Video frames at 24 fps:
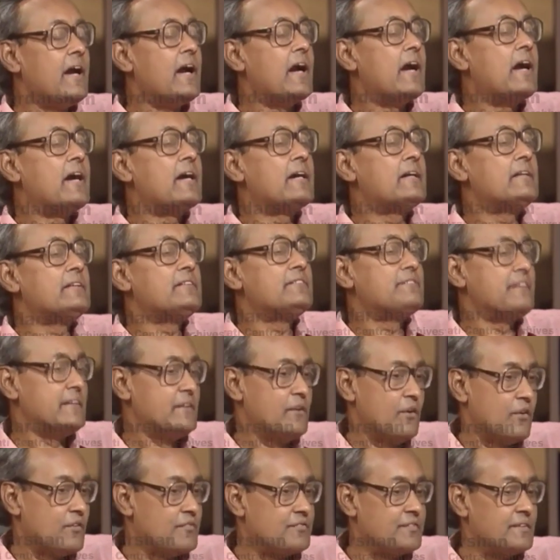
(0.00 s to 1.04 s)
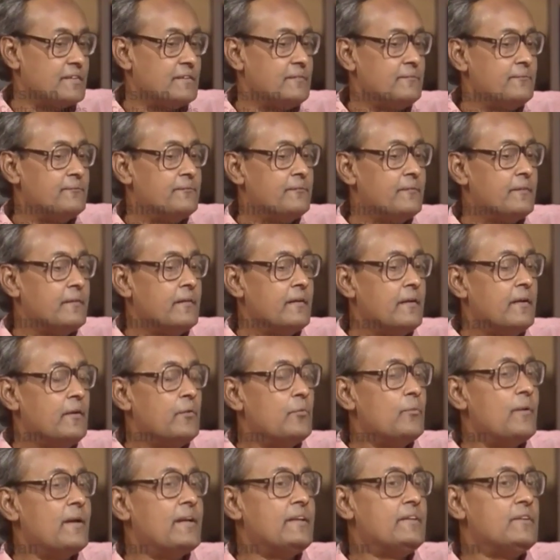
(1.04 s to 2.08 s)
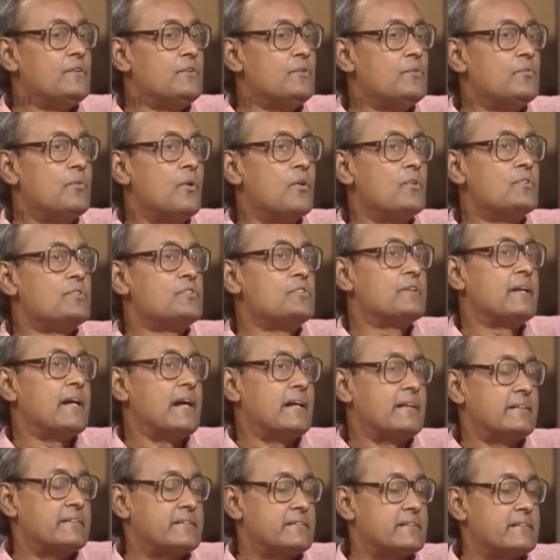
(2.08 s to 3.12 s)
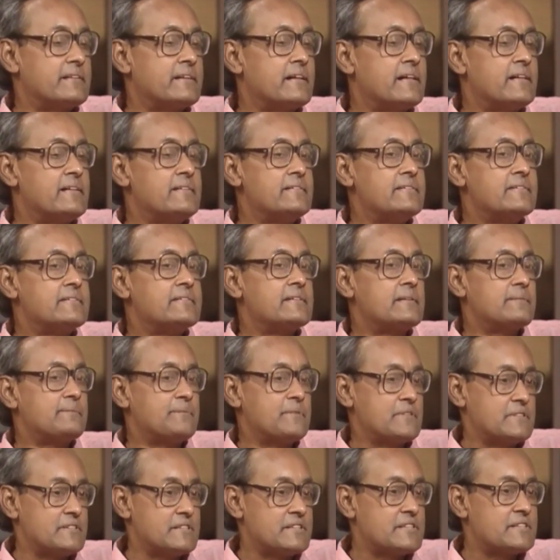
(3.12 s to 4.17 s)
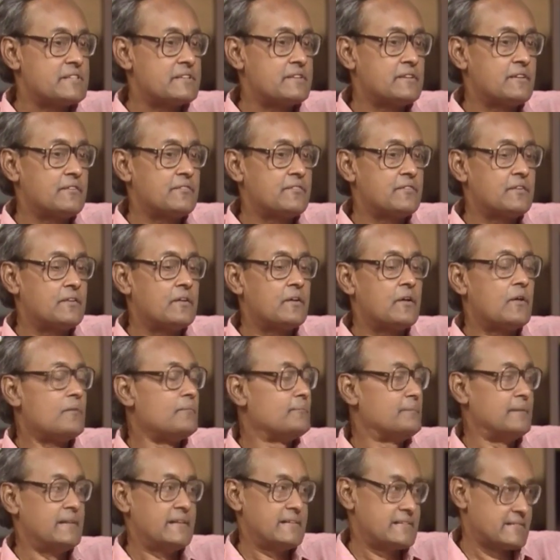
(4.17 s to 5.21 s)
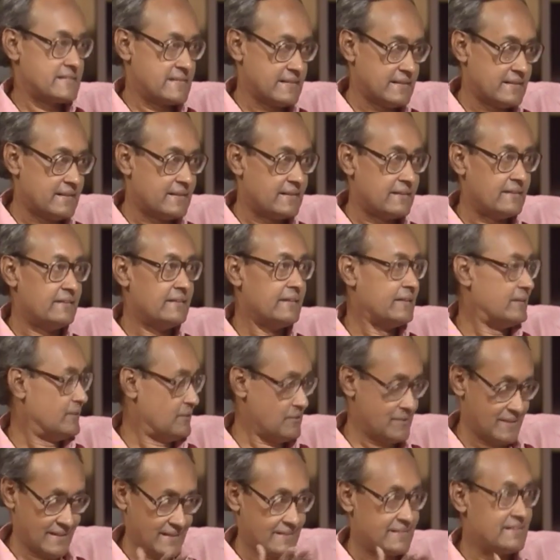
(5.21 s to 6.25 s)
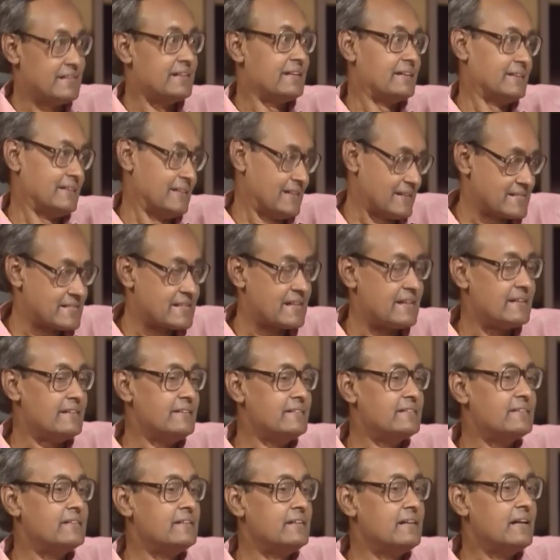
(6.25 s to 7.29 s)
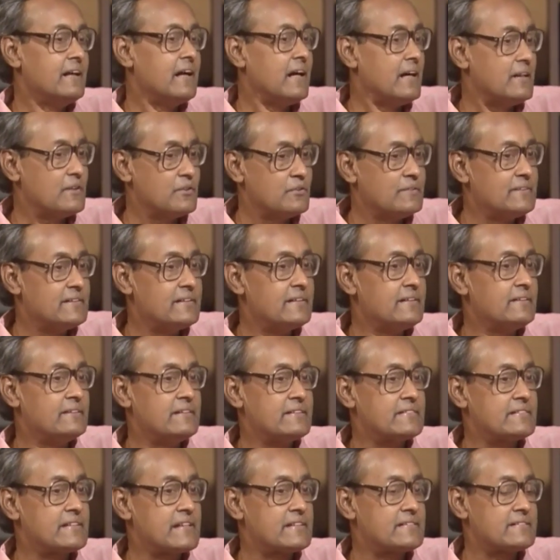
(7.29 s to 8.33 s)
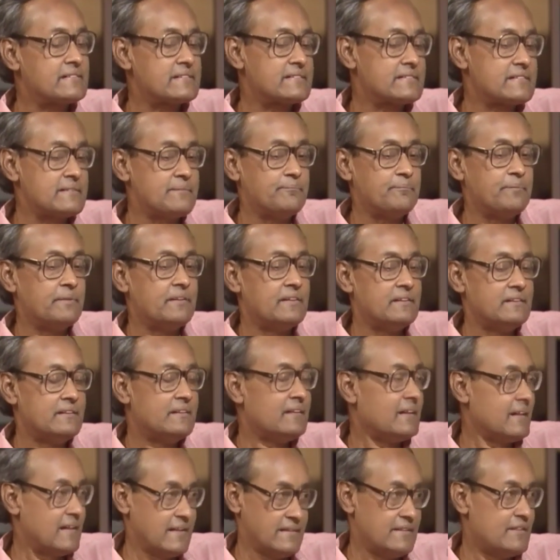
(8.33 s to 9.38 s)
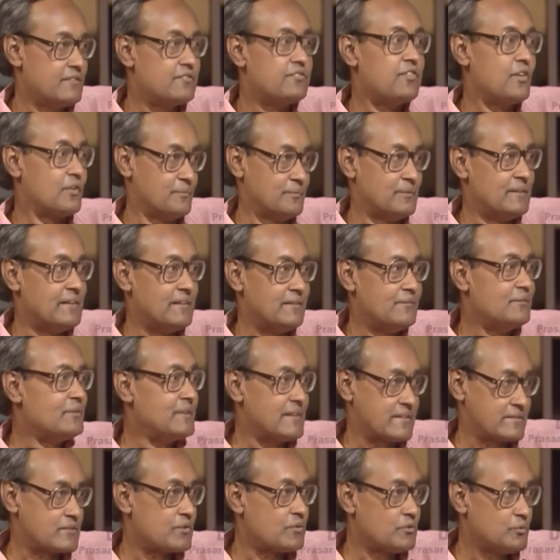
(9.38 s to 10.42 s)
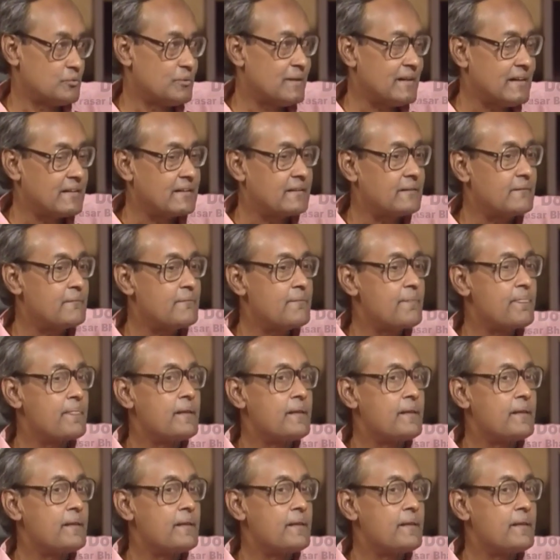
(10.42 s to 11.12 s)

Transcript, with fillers: And very often, when you want to characterize the position of a complex thinker, including a thinker like Said, I don't think such a simple kind of formula would at all work.